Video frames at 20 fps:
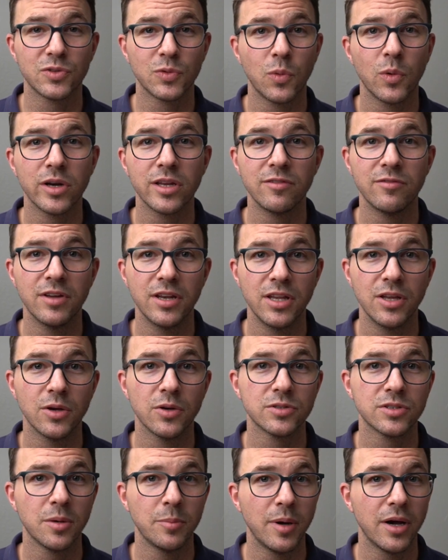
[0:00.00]
20
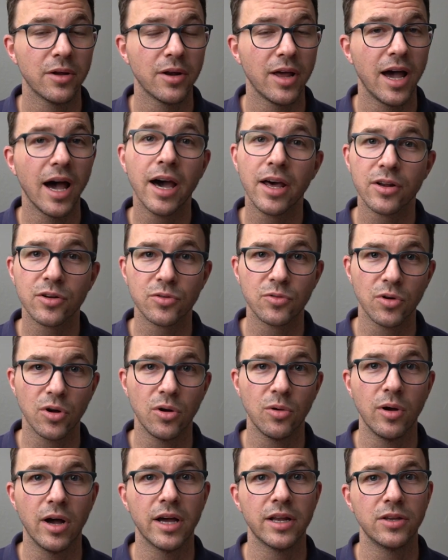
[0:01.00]
videos about how to
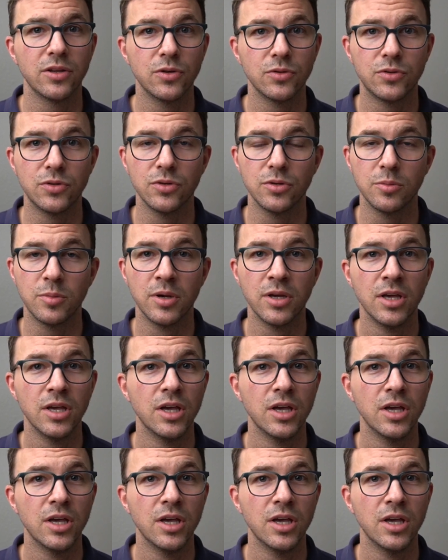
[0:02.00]
grow on YouTube.